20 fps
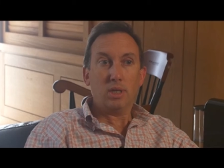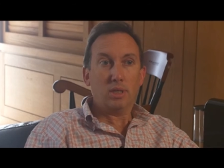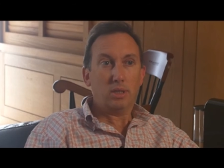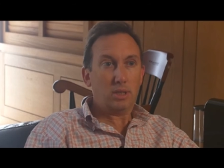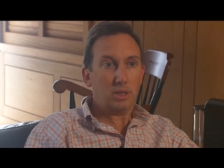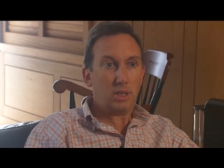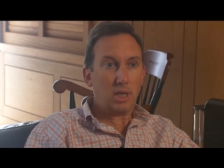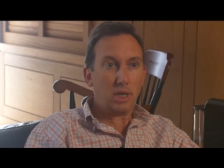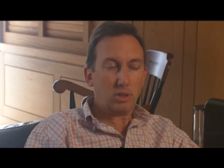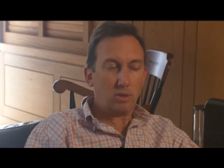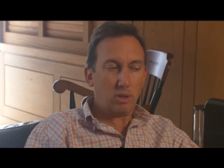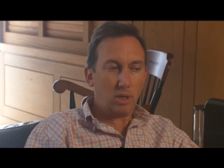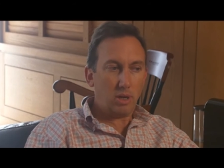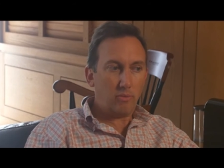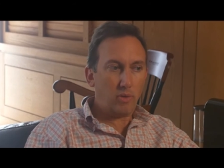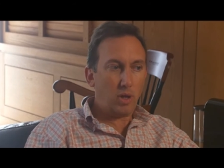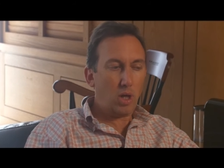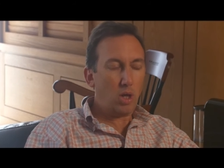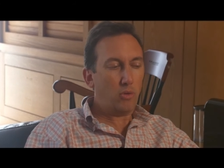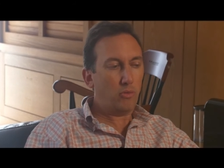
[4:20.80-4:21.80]
This actually
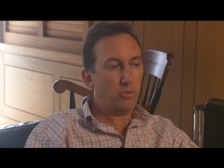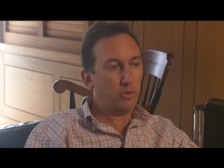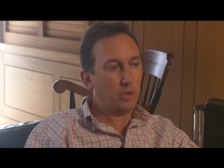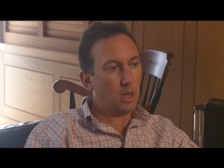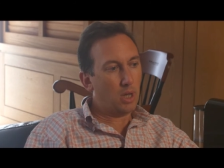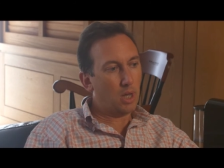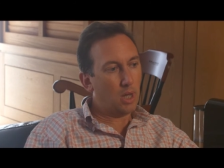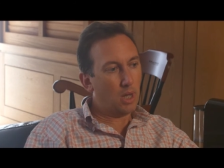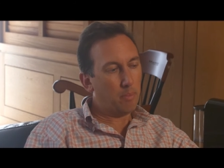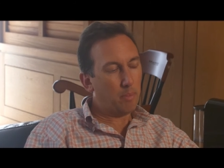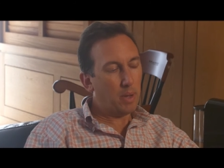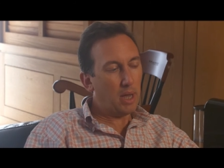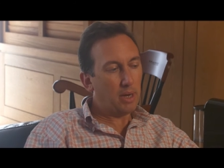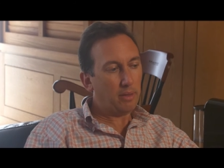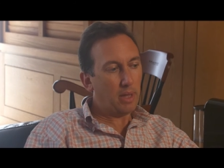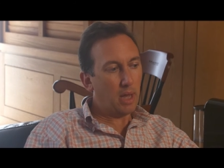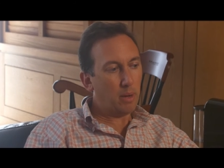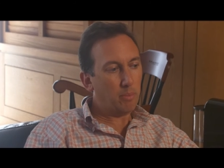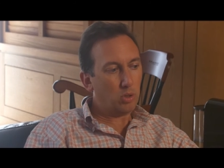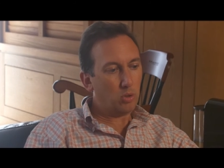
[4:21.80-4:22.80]
involved uh, my
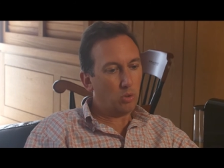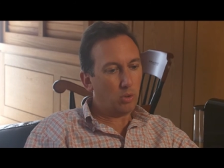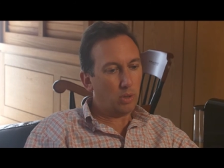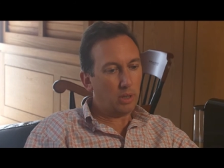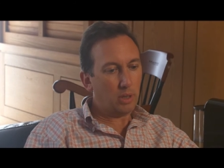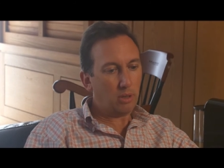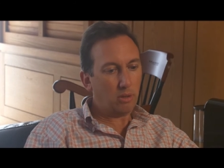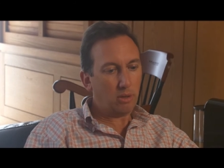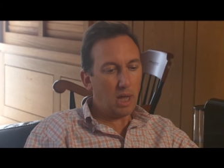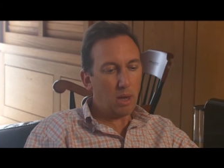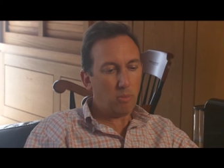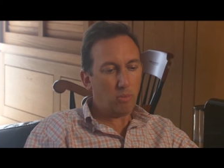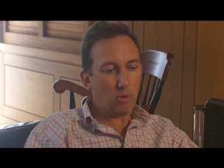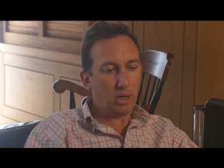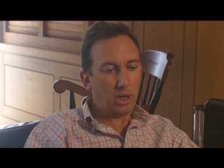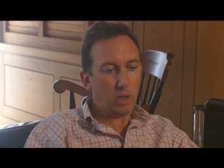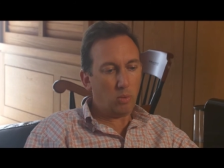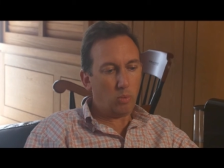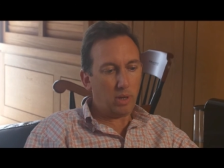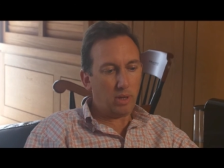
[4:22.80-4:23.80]
laboratory
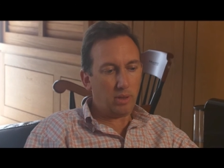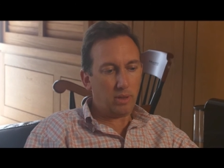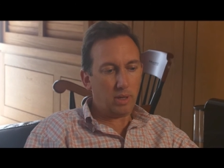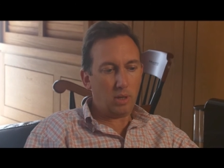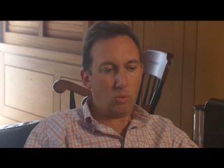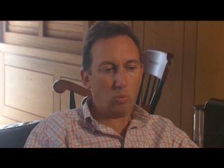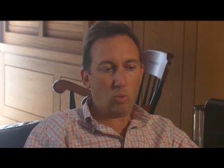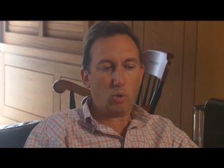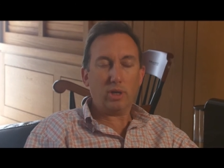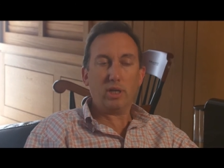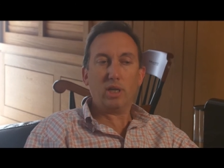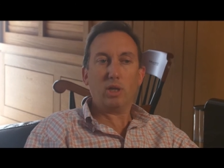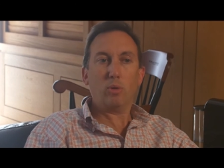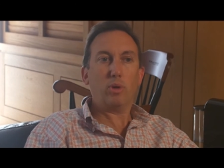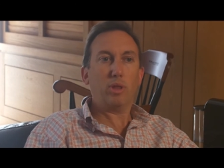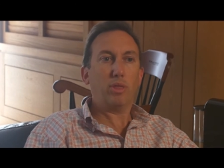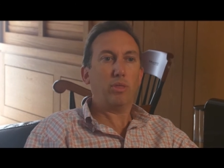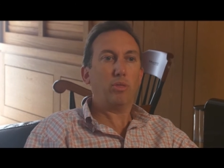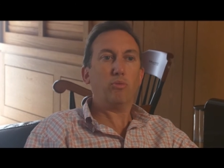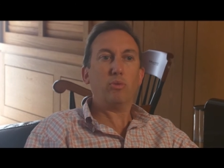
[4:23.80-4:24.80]
collaborating with and working
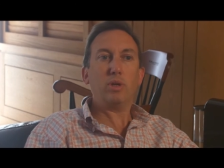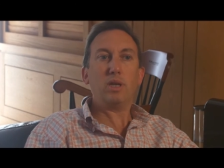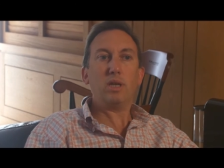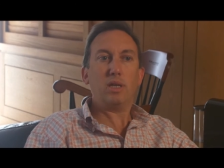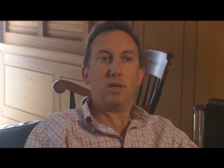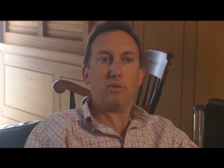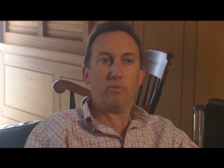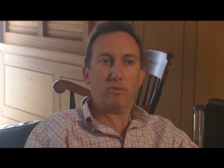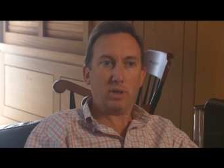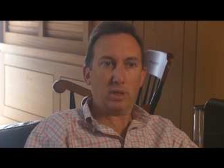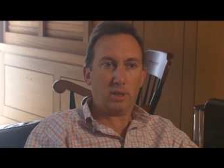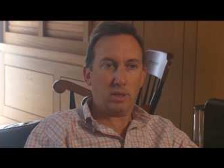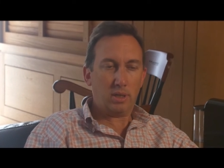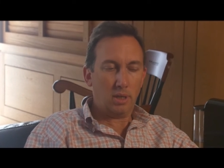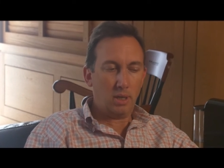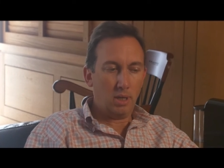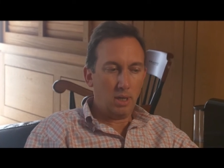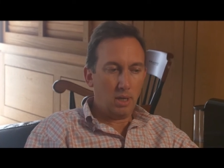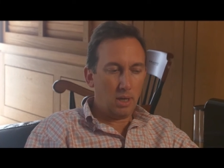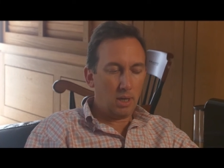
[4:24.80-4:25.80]
with three different
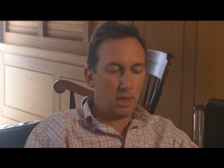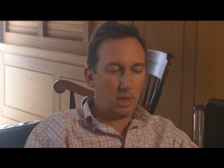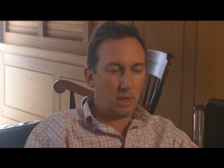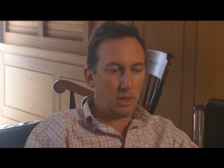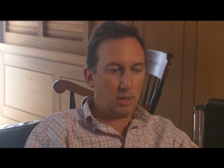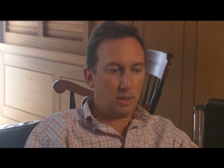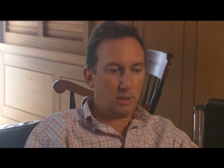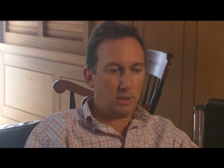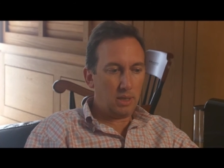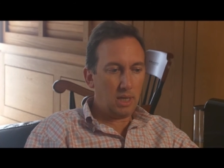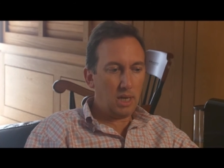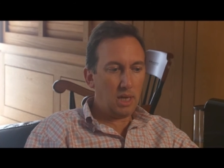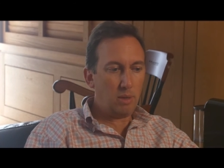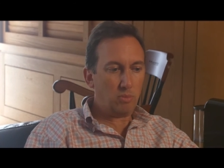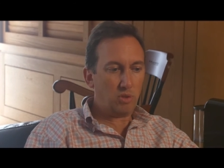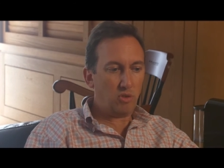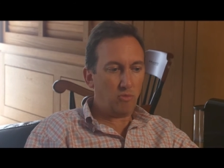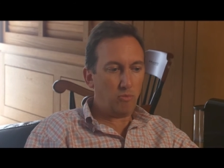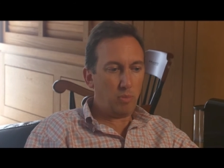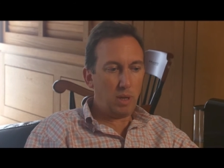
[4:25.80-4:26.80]
uh,
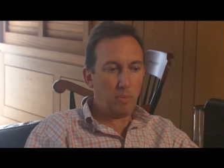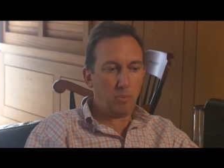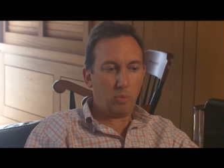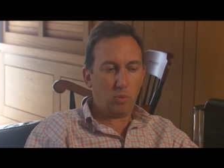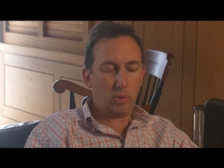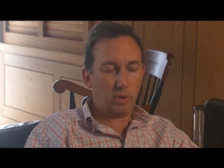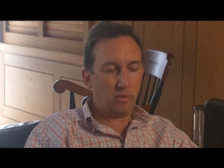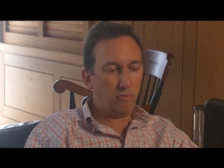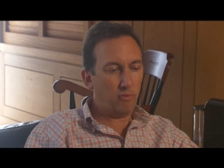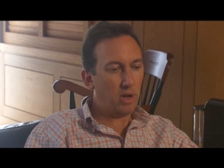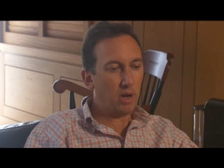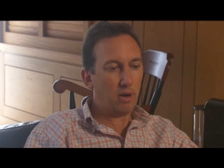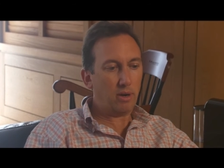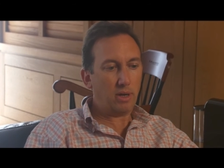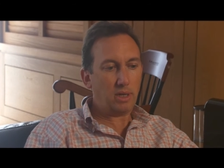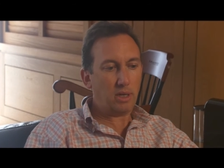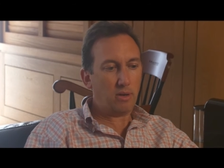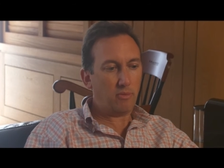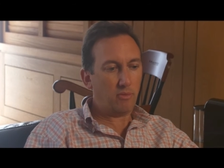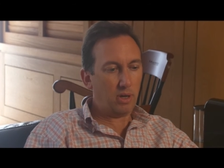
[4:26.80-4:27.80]
teams of people with
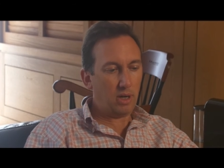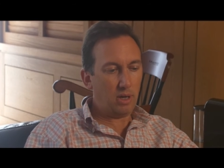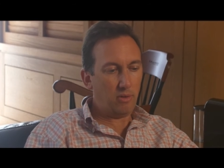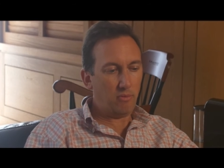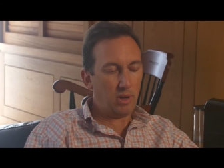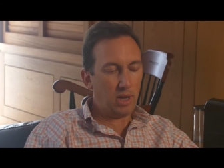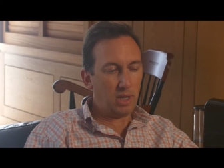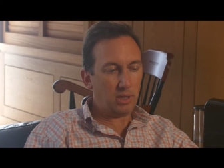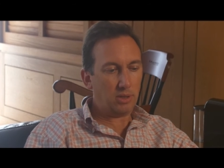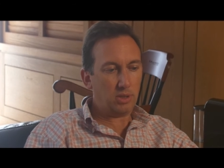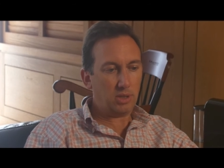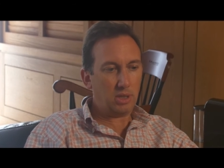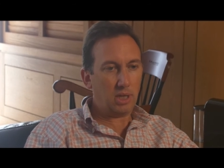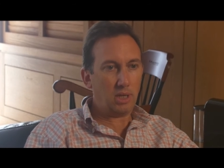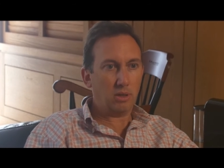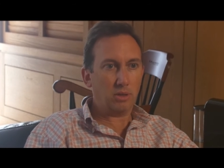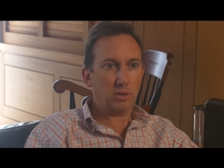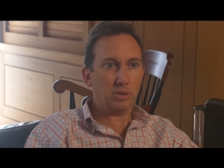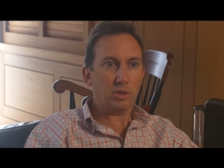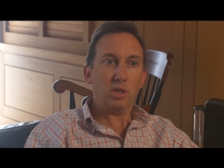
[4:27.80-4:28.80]
very different advanced
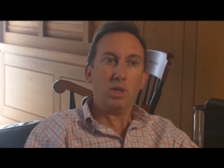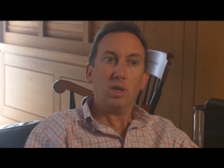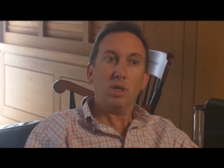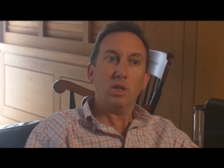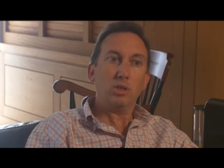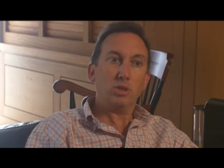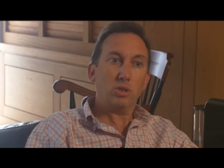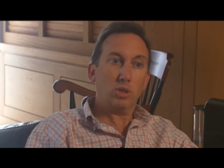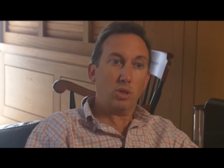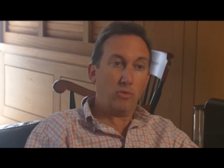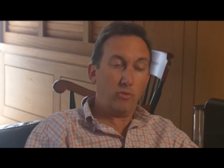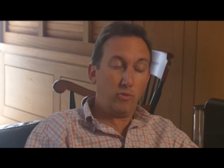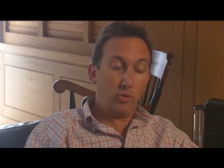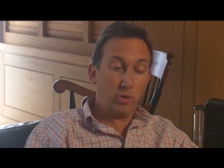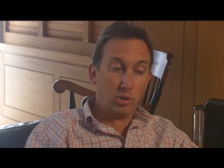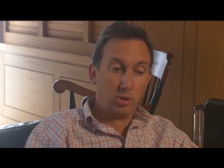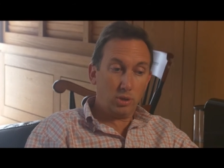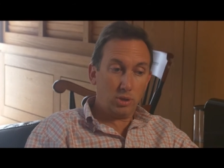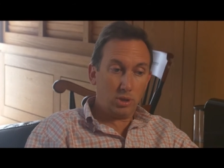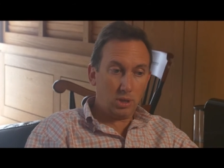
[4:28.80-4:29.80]
skills. So the
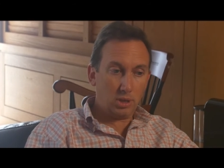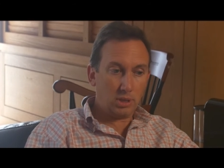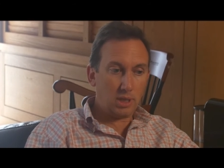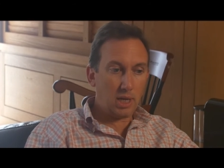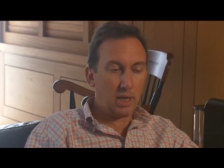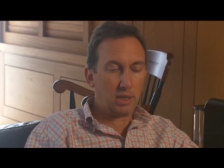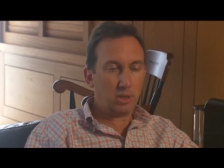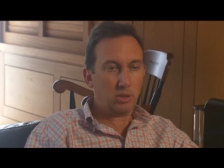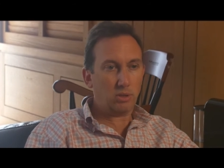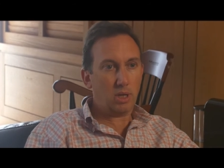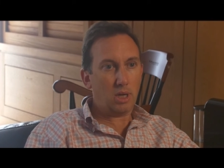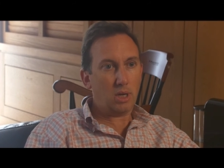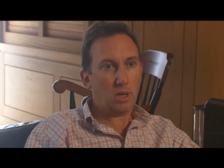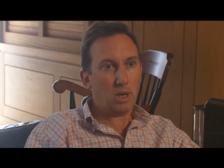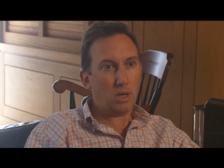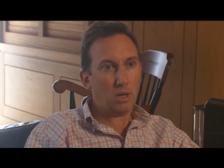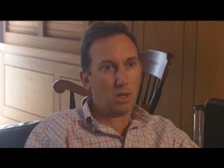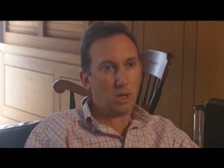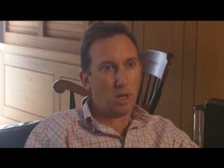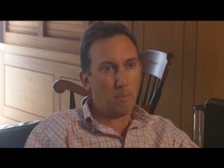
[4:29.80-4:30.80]
first is actually
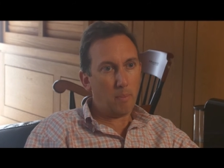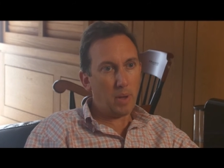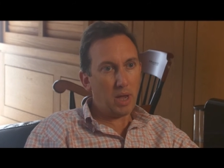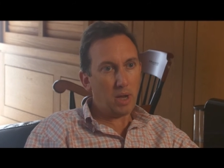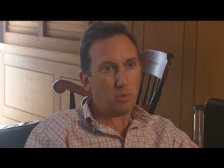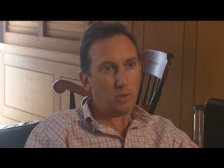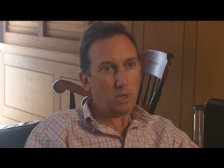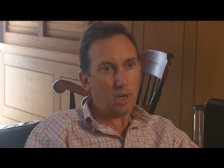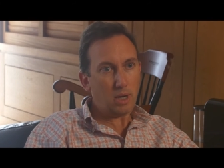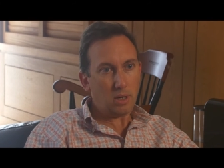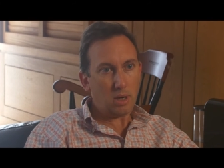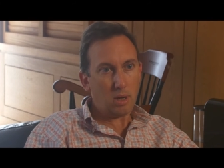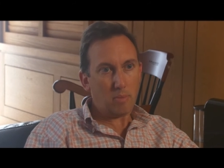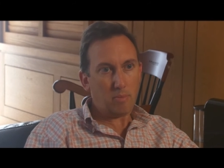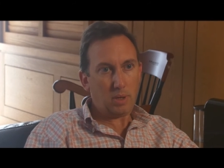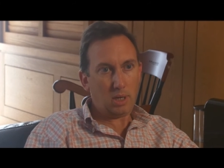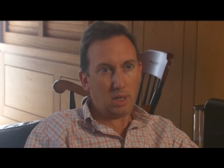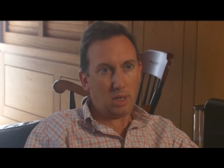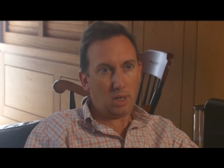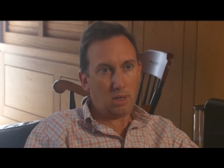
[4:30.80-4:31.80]
a, a biotech
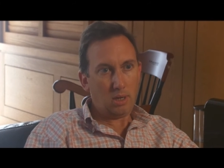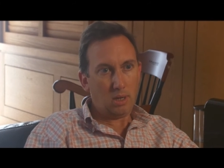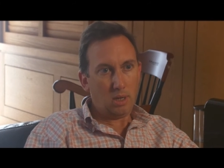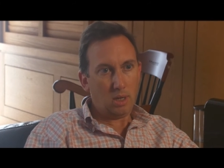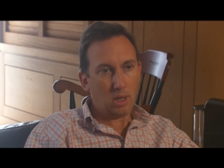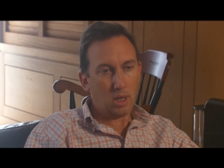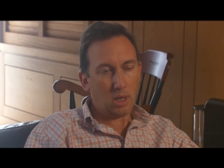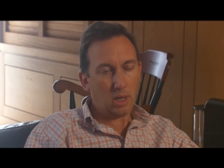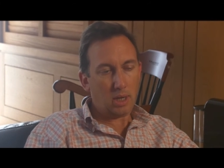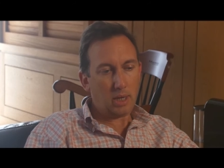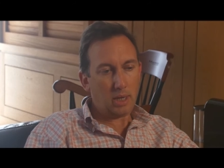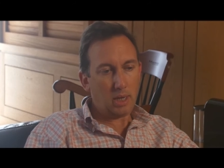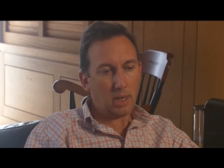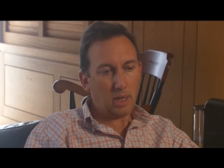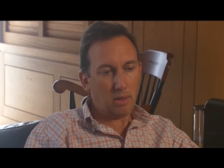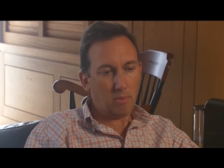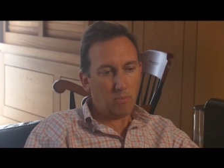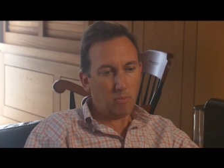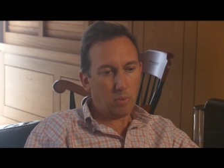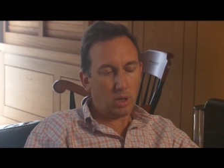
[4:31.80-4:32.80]
company uh,
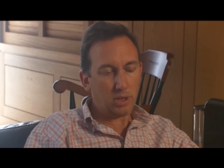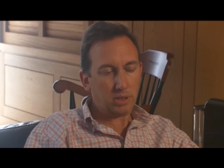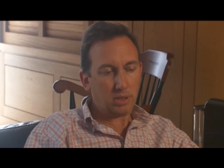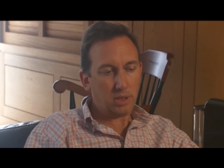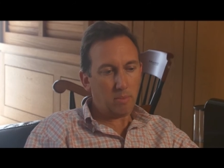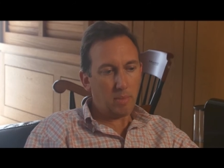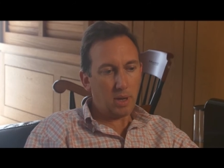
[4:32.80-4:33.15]
in Boston,